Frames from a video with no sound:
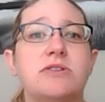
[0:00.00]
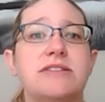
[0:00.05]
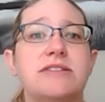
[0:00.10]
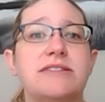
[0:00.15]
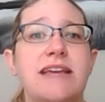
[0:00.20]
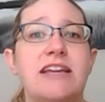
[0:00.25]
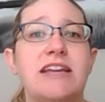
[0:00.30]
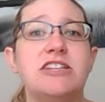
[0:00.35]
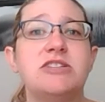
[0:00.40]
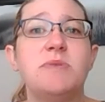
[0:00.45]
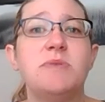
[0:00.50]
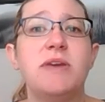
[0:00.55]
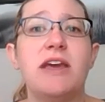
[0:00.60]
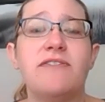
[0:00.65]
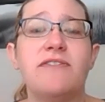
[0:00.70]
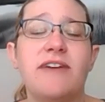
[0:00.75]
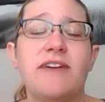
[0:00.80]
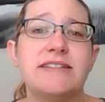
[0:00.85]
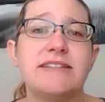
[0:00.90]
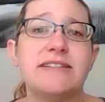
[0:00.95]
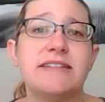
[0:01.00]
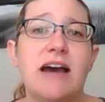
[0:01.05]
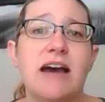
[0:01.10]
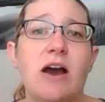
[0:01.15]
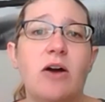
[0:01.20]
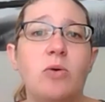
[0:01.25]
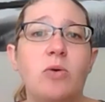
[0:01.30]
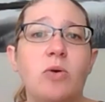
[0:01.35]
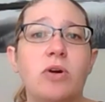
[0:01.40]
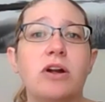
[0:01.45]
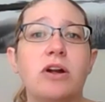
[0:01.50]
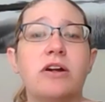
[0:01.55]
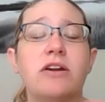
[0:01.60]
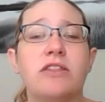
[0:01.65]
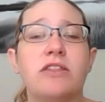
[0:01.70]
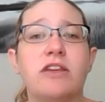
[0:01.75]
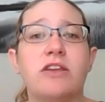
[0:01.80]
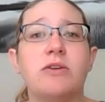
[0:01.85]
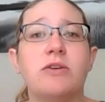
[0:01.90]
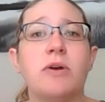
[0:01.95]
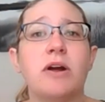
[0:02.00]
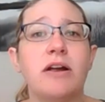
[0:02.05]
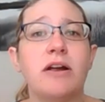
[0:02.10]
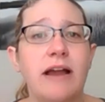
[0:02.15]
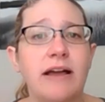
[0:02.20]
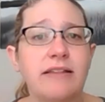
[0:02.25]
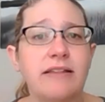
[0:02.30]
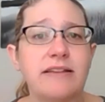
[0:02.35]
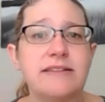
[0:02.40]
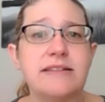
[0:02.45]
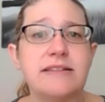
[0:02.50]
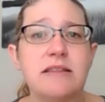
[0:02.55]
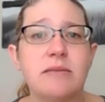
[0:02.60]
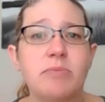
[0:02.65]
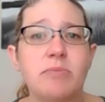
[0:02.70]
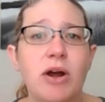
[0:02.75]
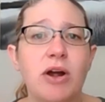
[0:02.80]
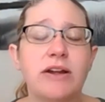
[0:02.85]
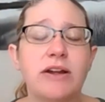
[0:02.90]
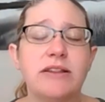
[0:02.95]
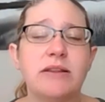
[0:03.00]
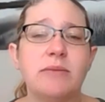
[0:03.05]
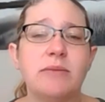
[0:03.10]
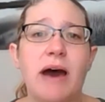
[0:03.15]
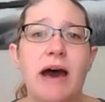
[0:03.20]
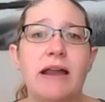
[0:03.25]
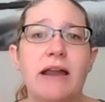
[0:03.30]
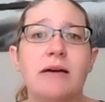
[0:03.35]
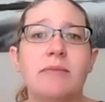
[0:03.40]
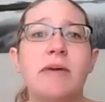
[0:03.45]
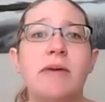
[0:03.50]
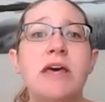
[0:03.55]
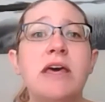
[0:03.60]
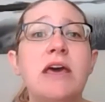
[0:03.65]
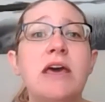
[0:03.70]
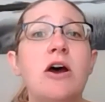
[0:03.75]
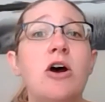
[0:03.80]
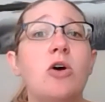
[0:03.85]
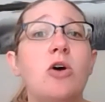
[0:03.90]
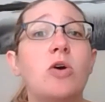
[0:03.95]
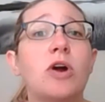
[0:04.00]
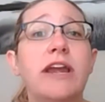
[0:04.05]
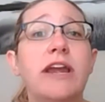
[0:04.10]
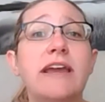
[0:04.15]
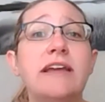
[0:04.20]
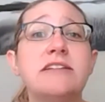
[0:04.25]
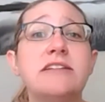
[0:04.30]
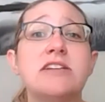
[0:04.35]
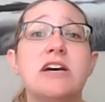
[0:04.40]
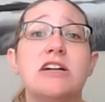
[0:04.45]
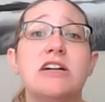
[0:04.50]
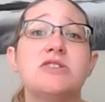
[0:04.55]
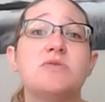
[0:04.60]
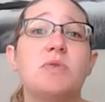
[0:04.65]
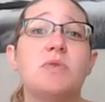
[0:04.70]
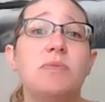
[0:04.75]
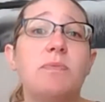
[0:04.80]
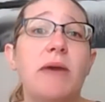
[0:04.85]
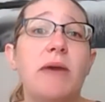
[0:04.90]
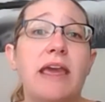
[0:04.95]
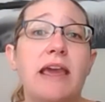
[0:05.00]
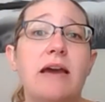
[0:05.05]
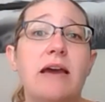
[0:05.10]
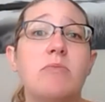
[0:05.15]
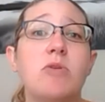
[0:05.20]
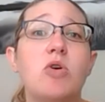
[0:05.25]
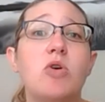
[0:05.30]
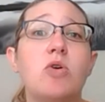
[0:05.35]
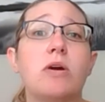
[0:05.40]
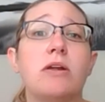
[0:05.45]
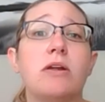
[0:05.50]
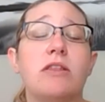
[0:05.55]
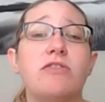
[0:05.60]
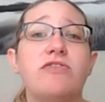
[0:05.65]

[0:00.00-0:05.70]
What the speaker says: It's hpfs.org. The URL is in the bar at the bottom, or get in touch with Pam Horn.